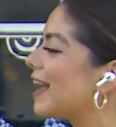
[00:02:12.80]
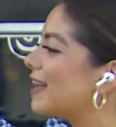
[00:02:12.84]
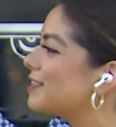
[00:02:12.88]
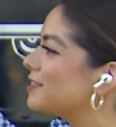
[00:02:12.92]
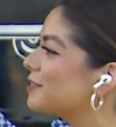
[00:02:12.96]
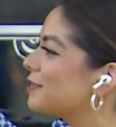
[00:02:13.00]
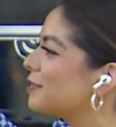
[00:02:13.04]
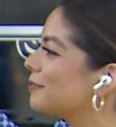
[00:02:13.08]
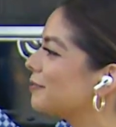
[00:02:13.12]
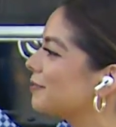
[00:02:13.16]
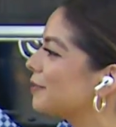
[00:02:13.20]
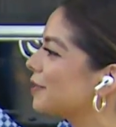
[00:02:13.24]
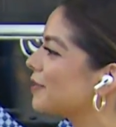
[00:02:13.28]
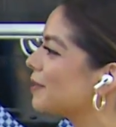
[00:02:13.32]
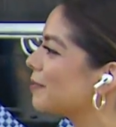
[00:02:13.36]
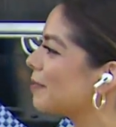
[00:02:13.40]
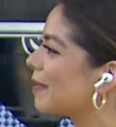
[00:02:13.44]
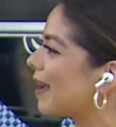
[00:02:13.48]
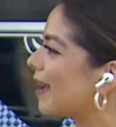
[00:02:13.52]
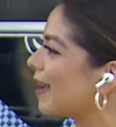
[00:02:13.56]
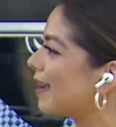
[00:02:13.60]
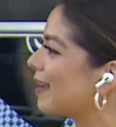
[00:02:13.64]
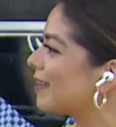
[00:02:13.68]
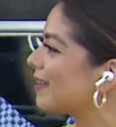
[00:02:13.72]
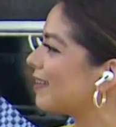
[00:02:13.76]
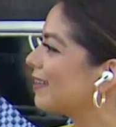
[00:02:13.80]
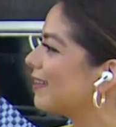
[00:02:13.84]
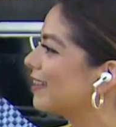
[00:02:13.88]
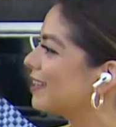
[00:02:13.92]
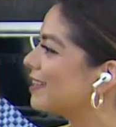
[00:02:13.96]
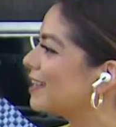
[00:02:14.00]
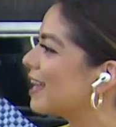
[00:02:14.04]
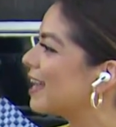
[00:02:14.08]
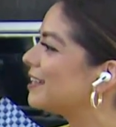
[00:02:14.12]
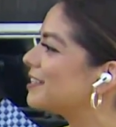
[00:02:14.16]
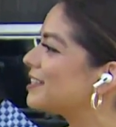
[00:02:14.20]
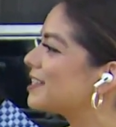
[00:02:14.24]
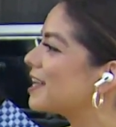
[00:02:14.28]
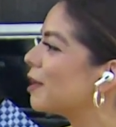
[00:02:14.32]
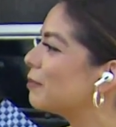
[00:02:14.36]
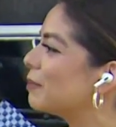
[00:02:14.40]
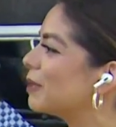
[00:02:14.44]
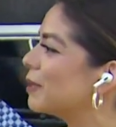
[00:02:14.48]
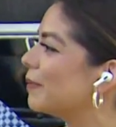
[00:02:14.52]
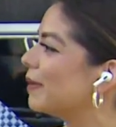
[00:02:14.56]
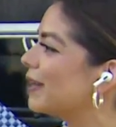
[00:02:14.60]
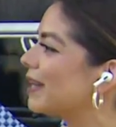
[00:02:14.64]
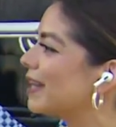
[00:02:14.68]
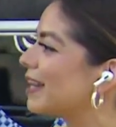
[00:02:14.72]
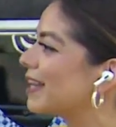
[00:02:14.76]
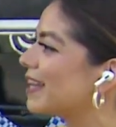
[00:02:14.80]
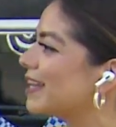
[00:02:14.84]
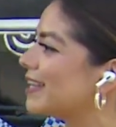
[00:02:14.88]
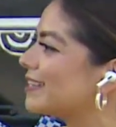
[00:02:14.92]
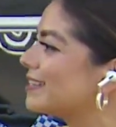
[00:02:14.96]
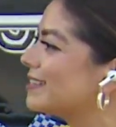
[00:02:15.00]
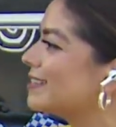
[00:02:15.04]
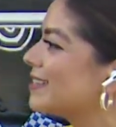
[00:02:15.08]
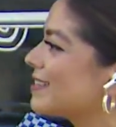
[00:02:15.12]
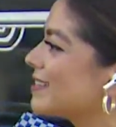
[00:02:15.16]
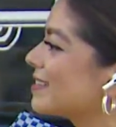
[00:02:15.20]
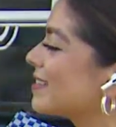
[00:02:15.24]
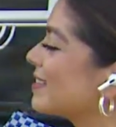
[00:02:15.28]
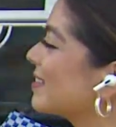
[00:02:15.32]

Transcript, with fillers: hand over the mic and tell me what it is.